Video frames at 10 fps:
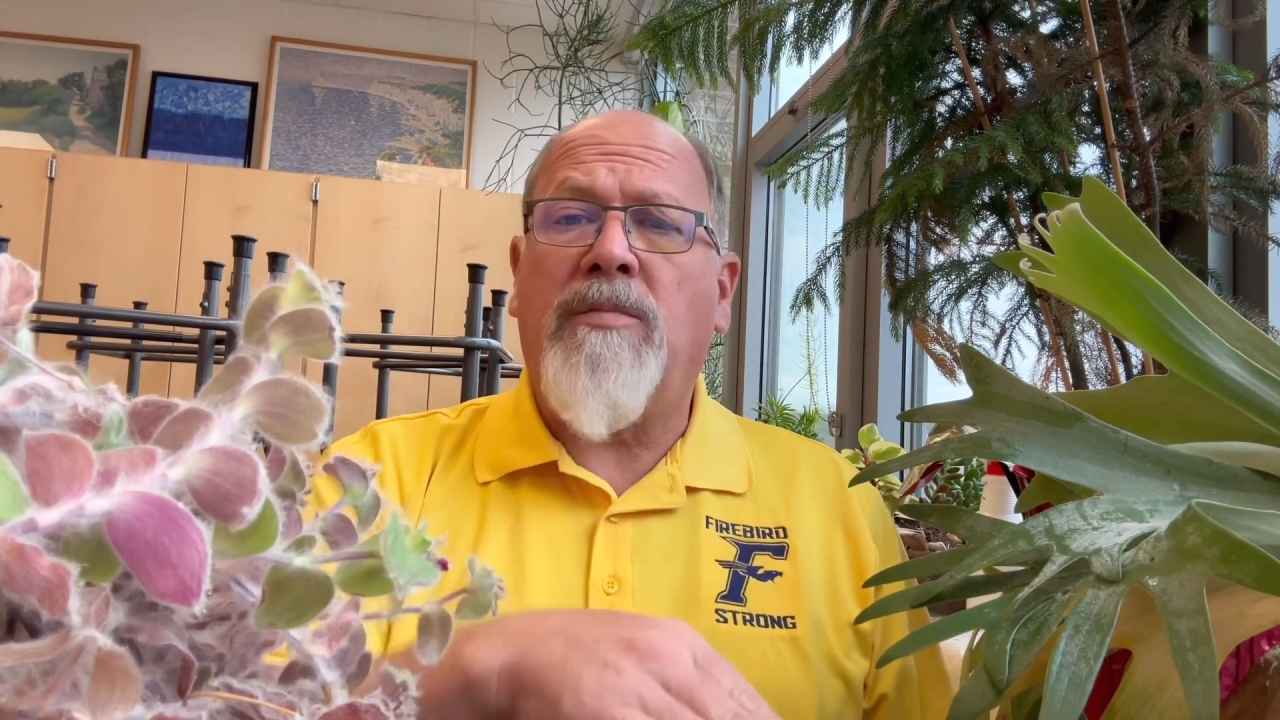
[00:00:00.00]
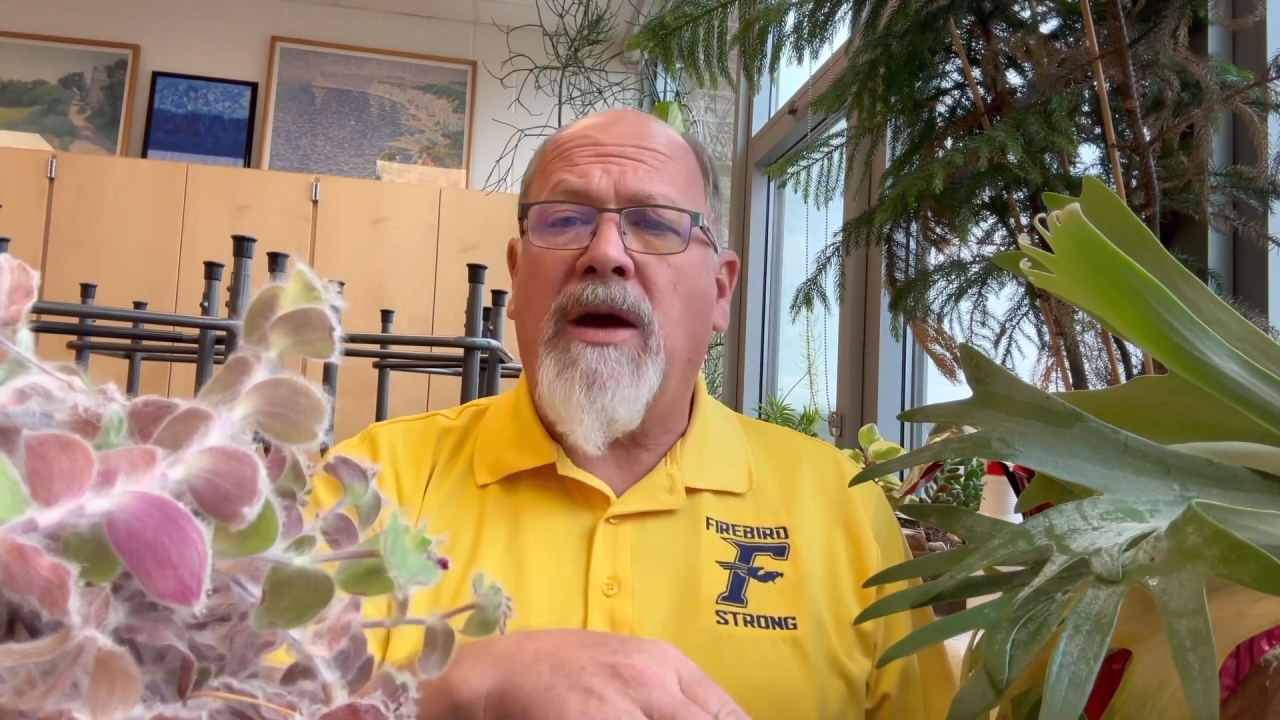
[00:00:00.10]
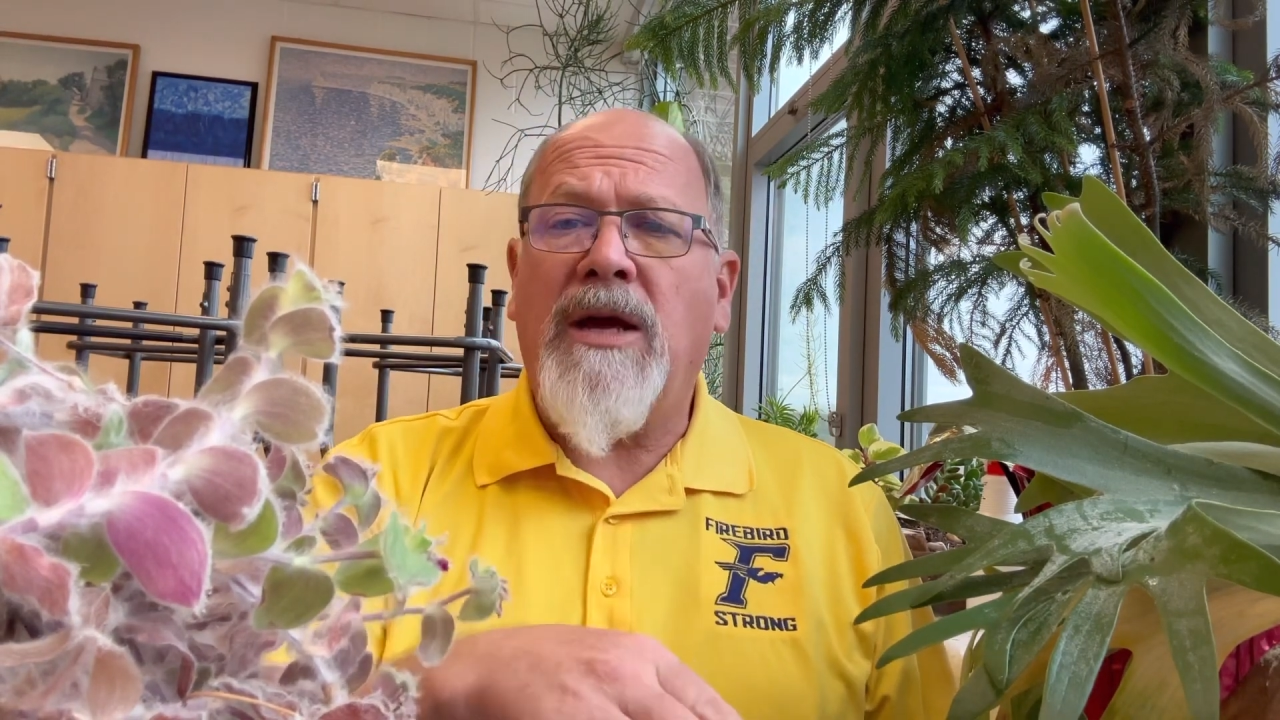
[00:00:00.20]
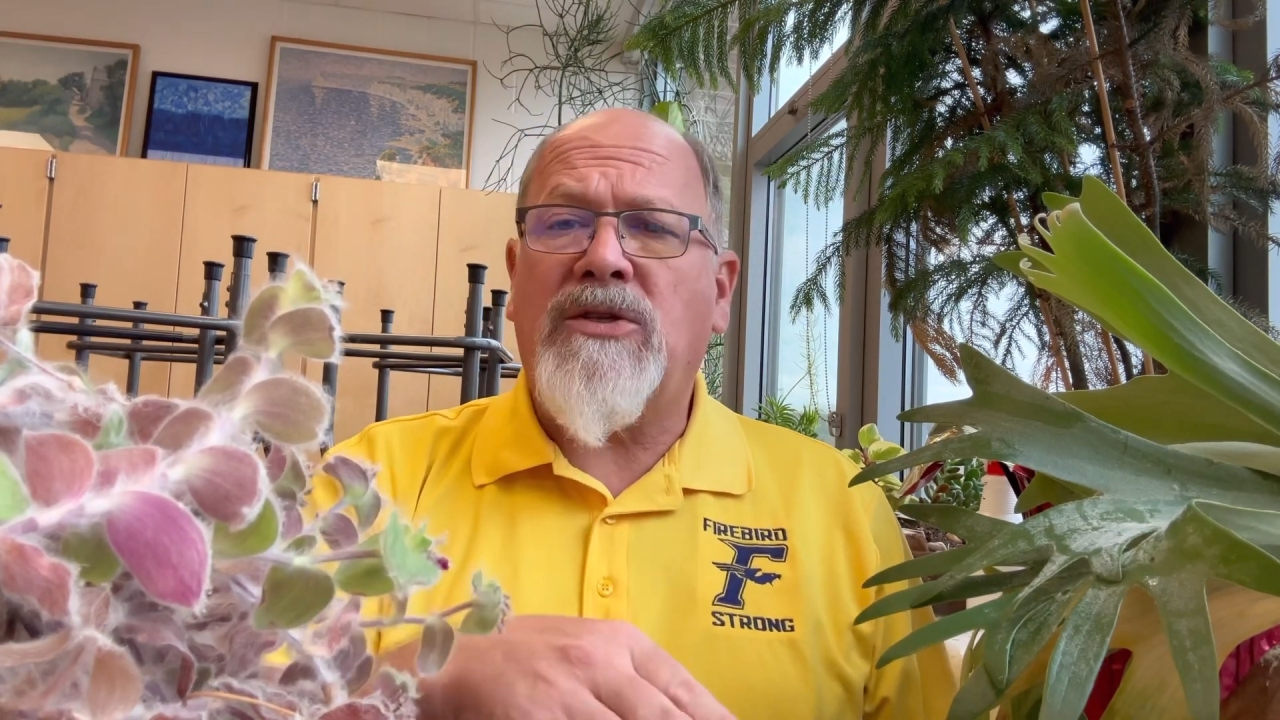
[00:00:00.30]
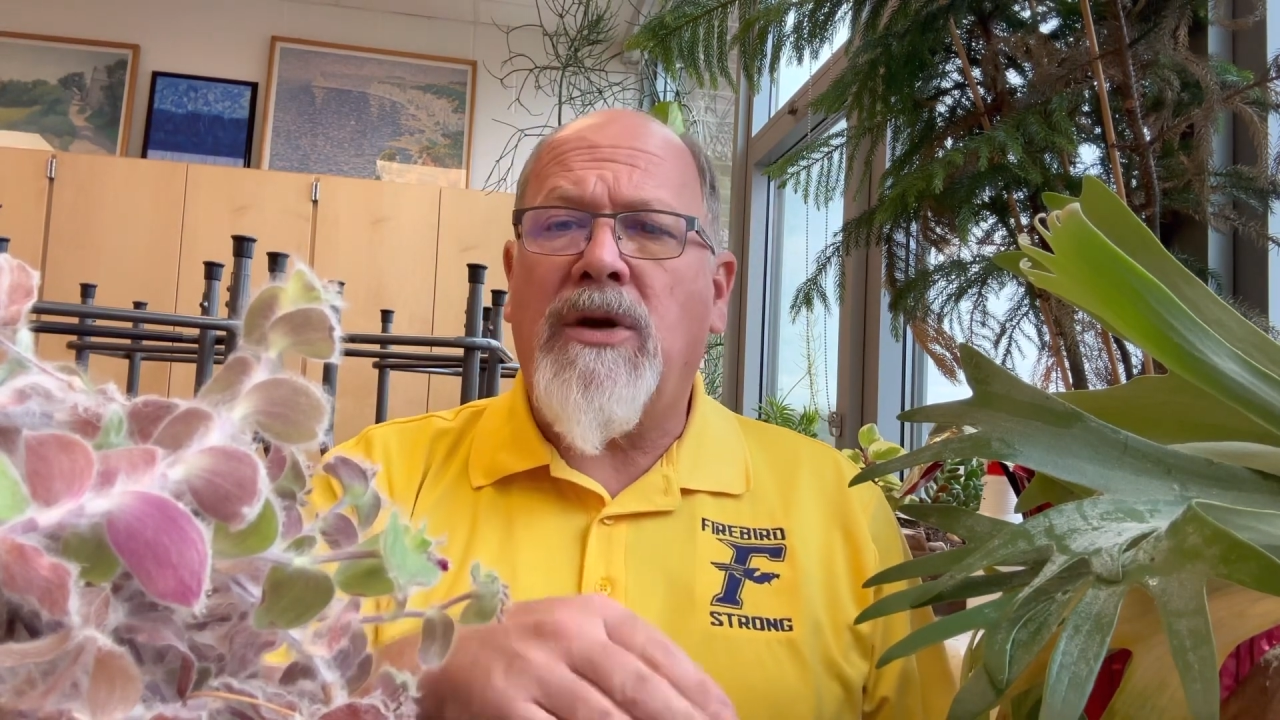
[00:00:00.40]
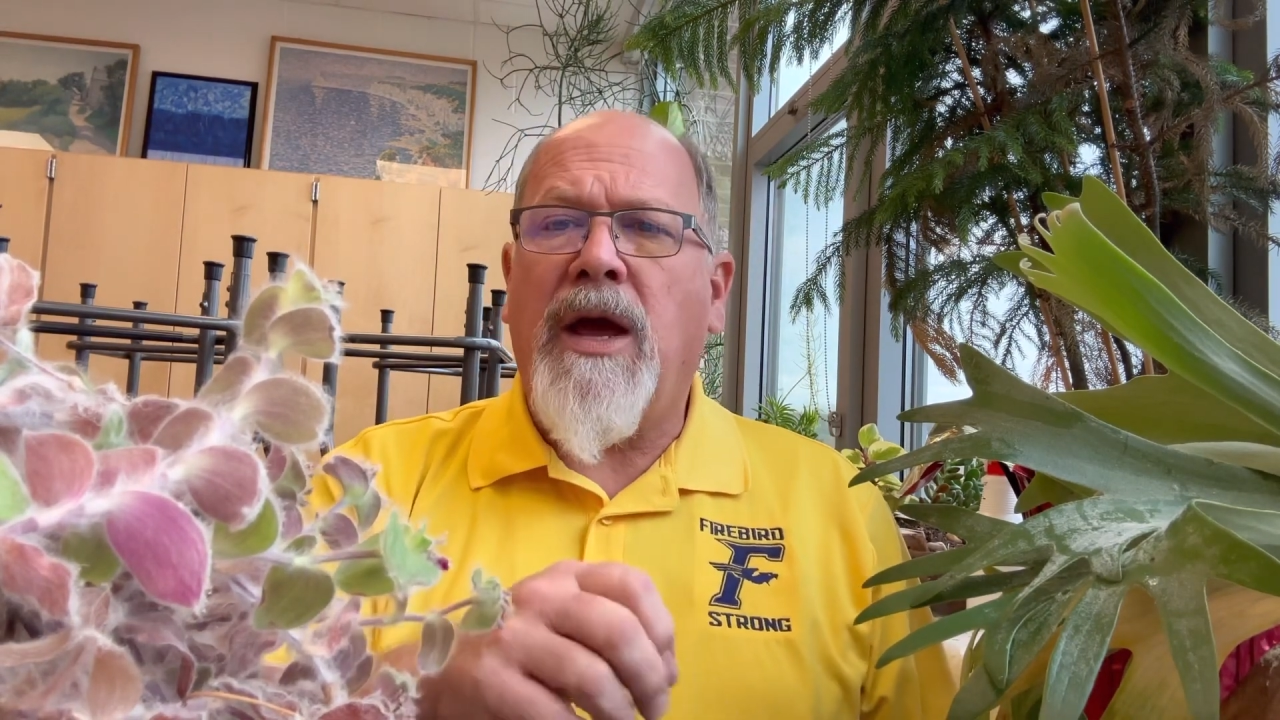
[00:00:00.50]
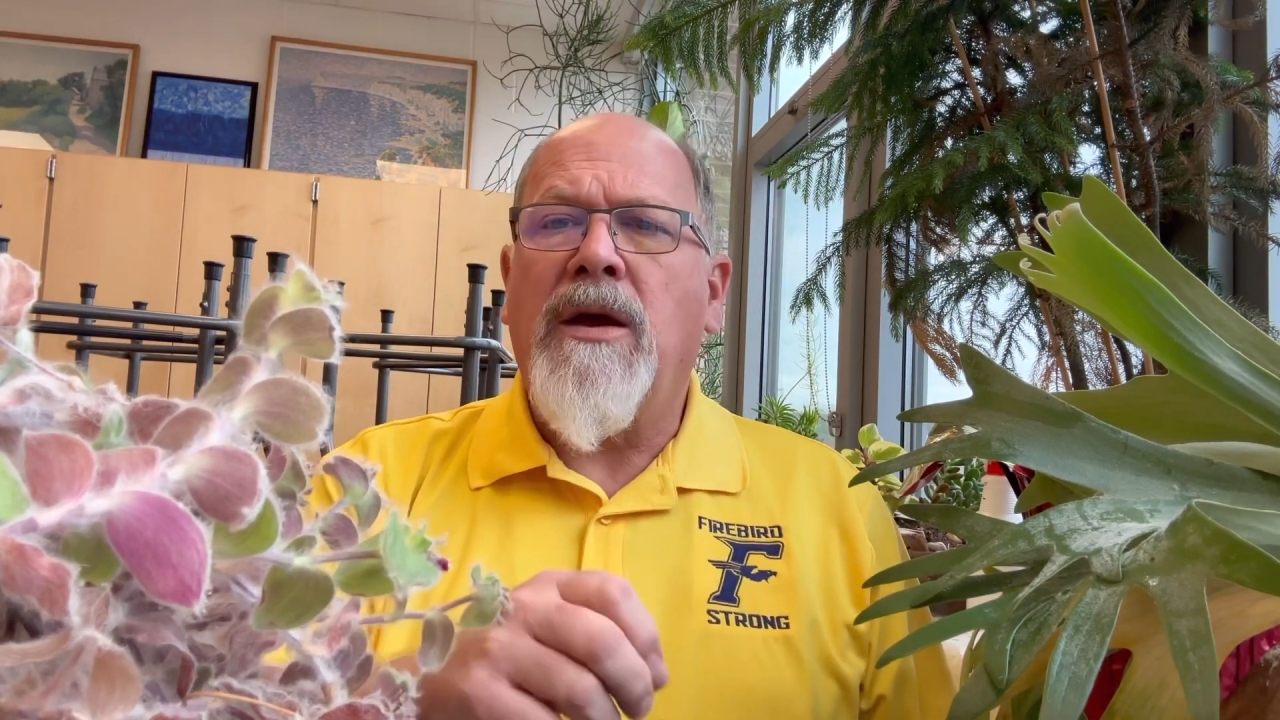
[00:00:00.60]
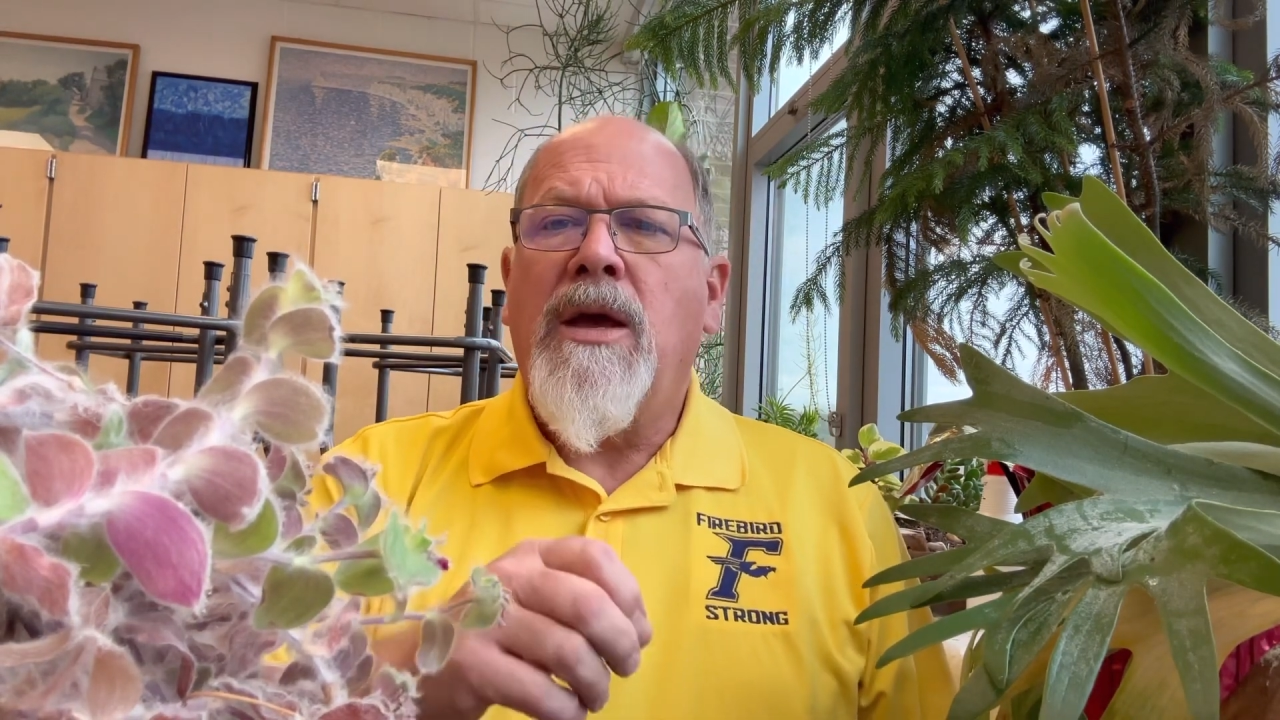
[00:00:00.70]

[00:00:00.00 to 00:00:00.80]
about yesterday.